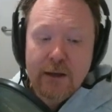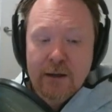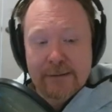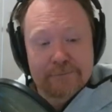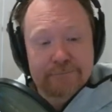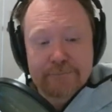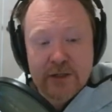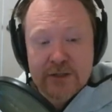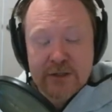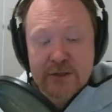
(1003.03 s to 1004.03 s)

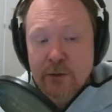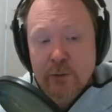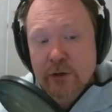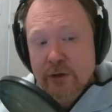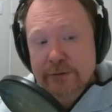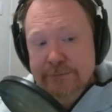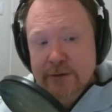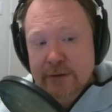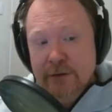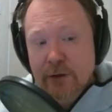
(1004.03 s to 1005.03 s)
There's just no work,
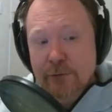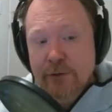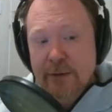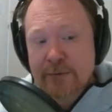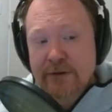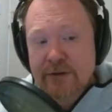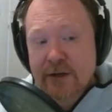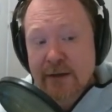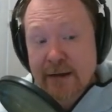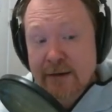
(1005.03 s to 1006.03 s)
for that
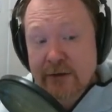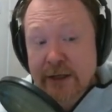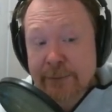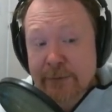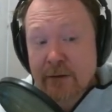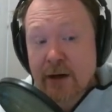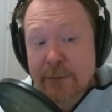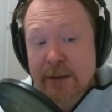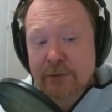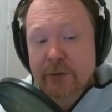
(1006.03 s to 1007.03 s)
position at that time. There are
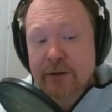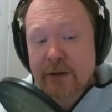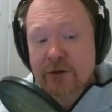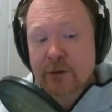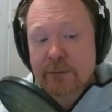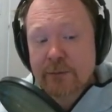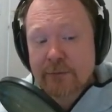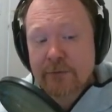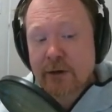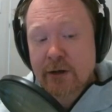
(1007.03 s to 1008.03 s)
people doing that job,
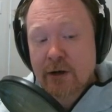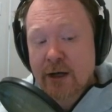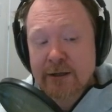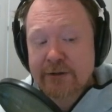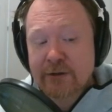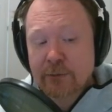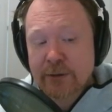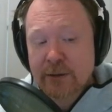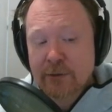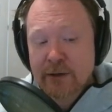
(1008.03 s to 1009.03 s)
very highly skilled
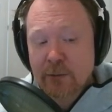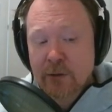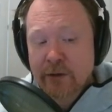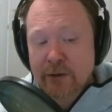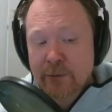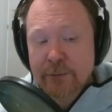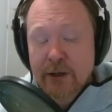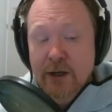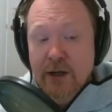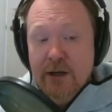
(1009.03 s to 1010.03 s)
people. They wanted them,
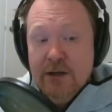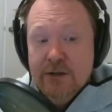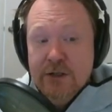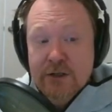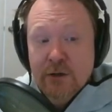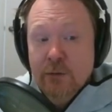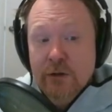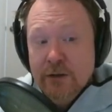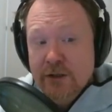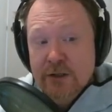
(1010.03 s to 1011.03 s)
just no
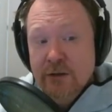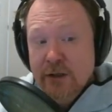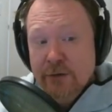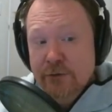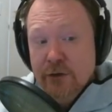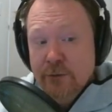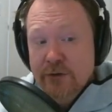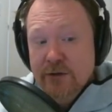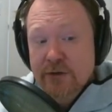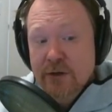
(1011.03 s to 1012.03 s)
work, just not enough
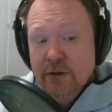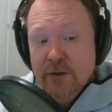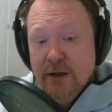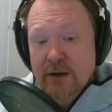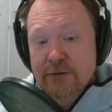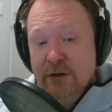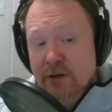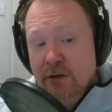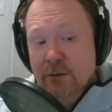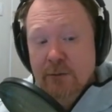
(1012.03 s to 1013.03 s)
jobs. So they have to
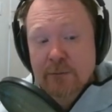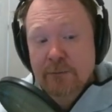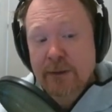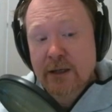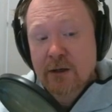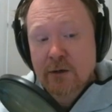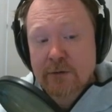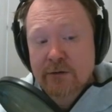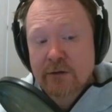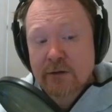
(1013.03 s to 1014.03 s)
go back
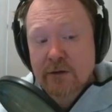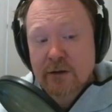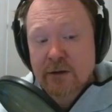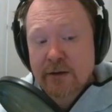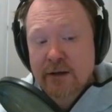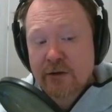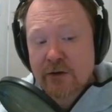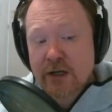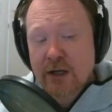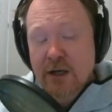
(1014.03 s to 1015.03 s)
over to another
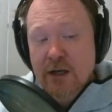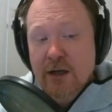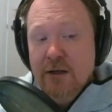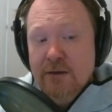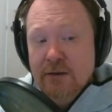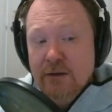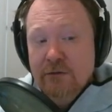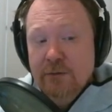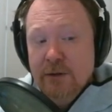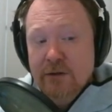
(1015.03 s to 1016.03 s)
country to
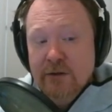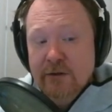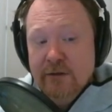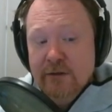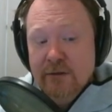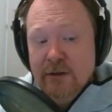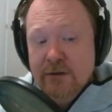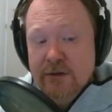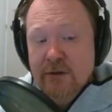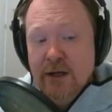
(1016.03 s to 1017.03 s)
live, because they
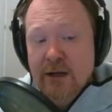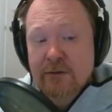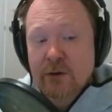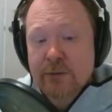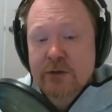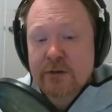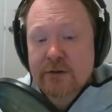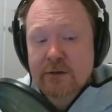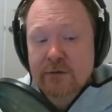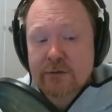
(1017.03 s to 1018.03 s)
just don't have
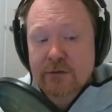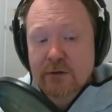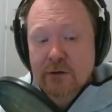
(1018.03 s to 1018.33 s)
options of